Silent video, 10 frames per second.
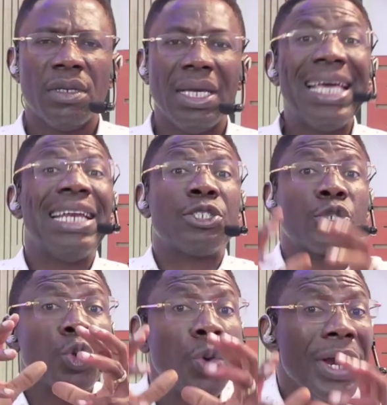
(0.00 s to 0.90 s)
It is
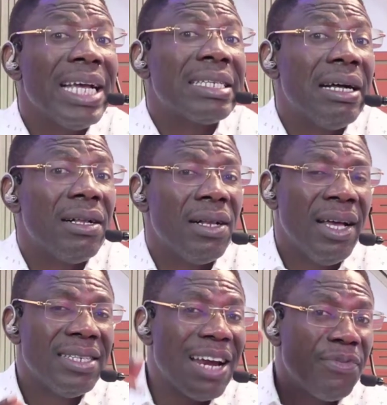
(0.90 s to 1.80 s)
critical
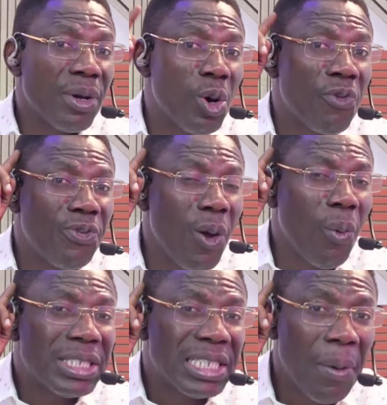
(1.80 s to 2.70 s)
that if you're going to flow
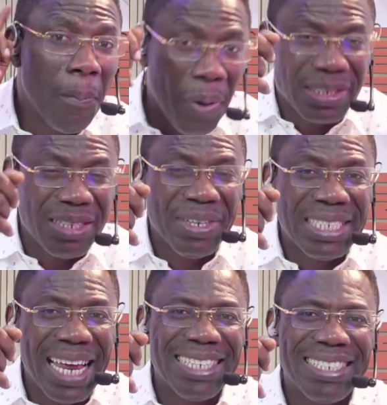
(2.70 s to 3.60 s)
with positive
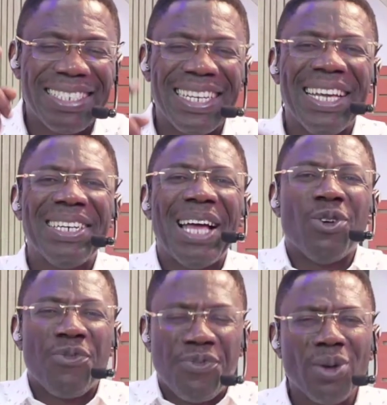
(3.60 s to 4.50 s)
intelligence, that
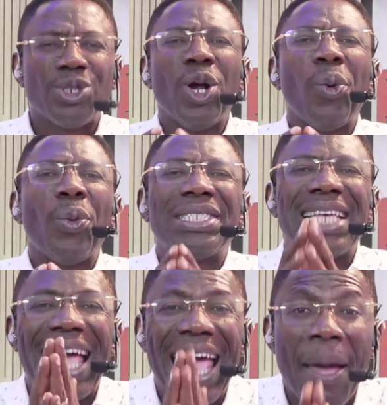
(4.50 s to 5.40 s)
you function with
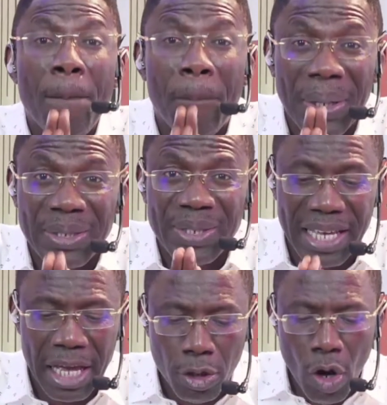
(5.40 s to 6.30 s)

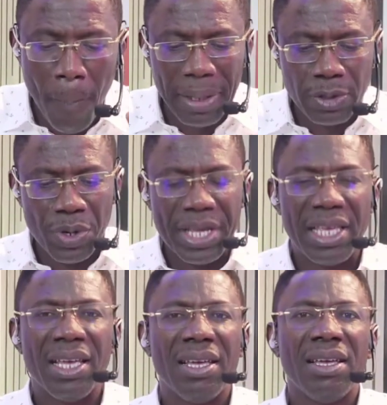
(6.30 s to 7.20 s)
empathy. Number 3,
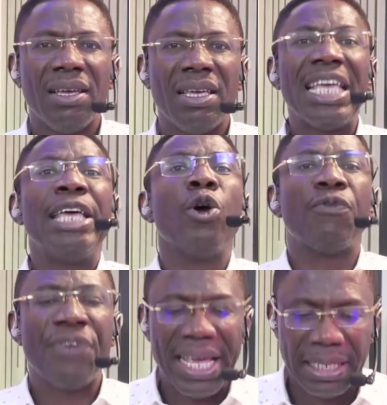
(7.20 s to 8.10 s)

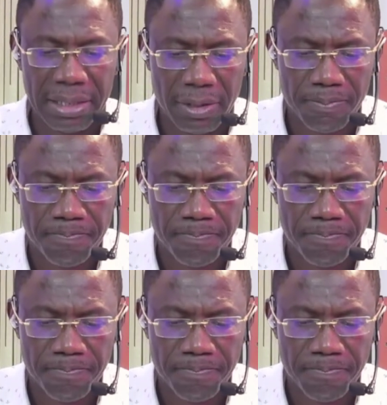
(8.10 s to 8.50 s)
innovate.